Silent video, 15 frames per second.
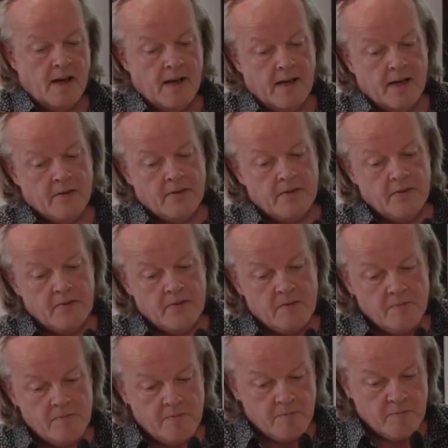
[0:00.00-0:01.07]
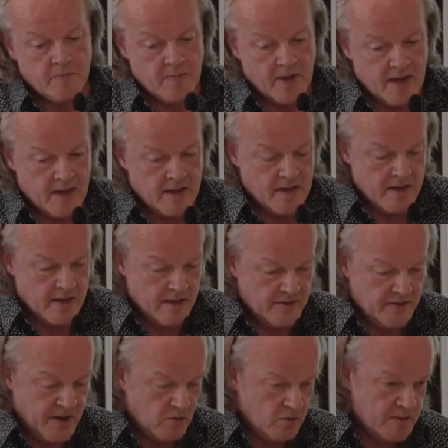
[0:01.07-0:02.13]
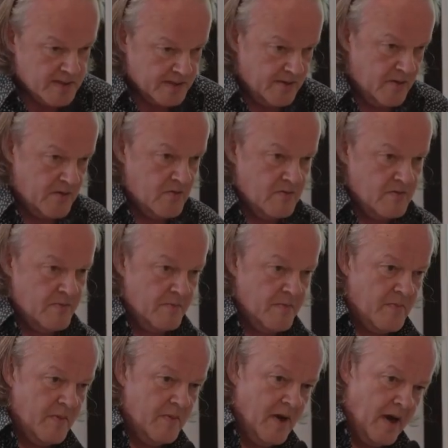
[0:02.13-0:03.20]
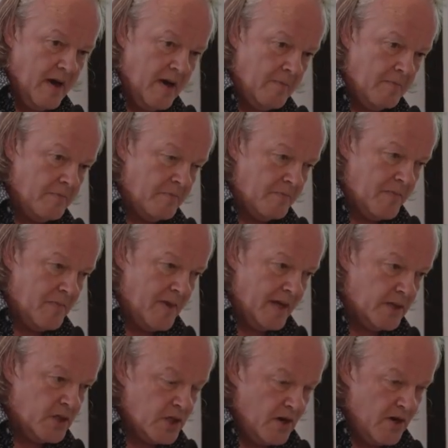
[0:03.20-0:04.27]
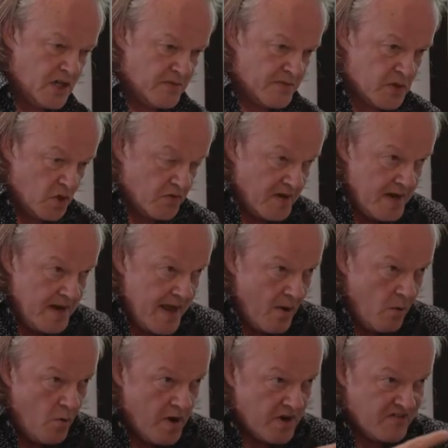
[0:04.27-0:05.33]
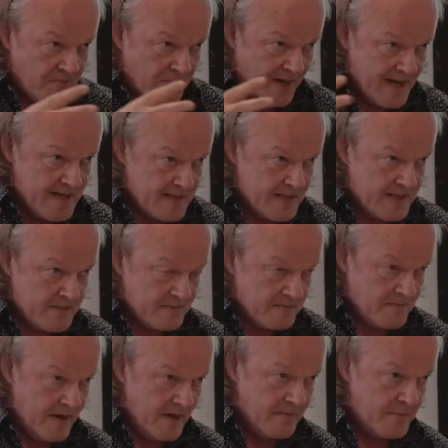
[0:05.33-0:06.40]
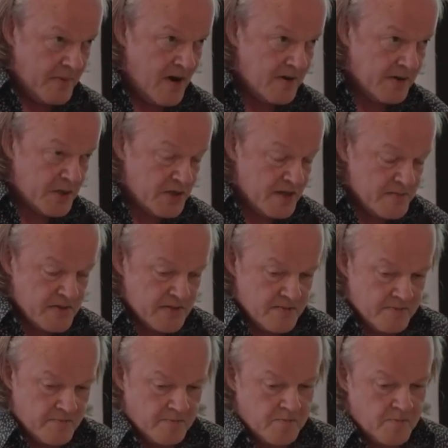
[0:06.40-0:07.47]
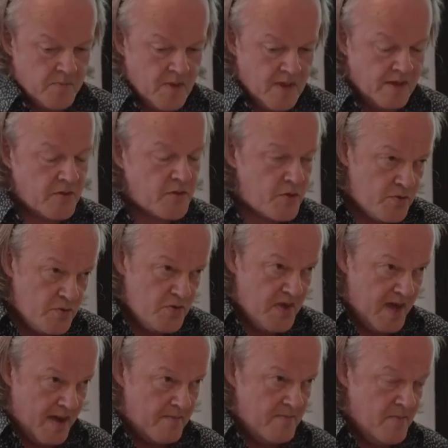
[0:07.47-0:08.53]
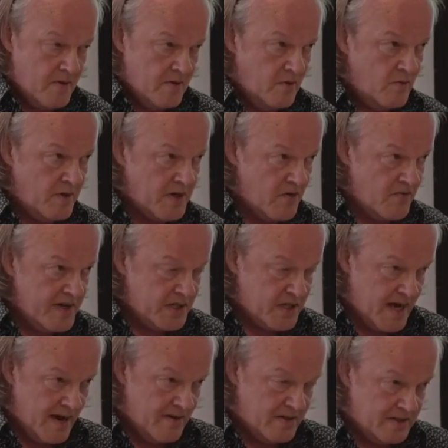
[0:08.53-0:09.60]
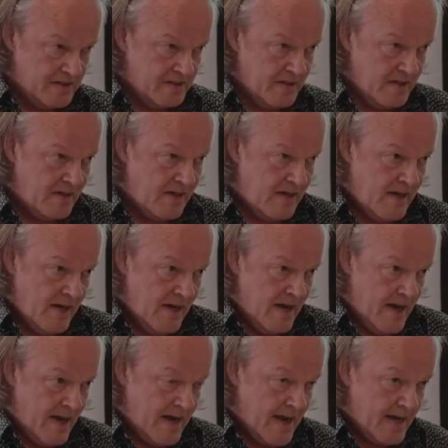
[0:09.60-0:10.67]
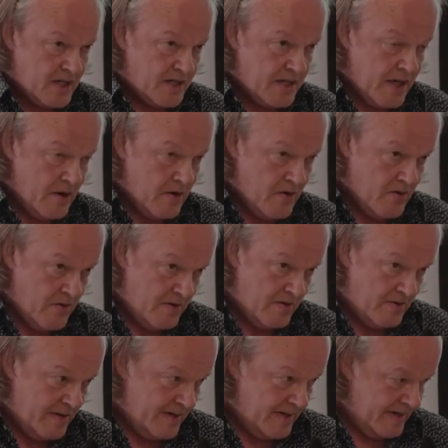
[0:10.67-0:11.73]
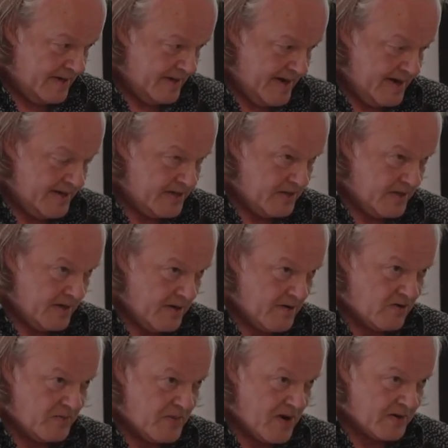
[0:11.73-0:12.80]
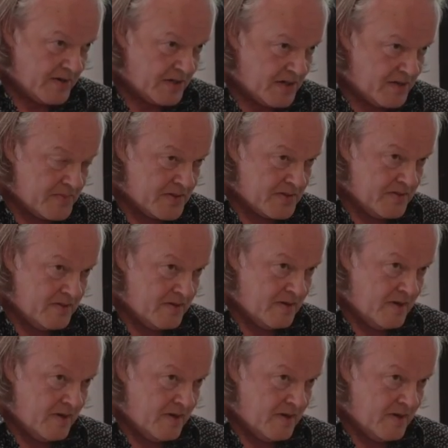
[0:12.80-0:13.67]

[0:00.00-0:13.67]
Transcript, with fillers: and they also um, in charge of a sort of a network of places and, and partnerships, and through them we're going to reach out and actually go into their local partnerships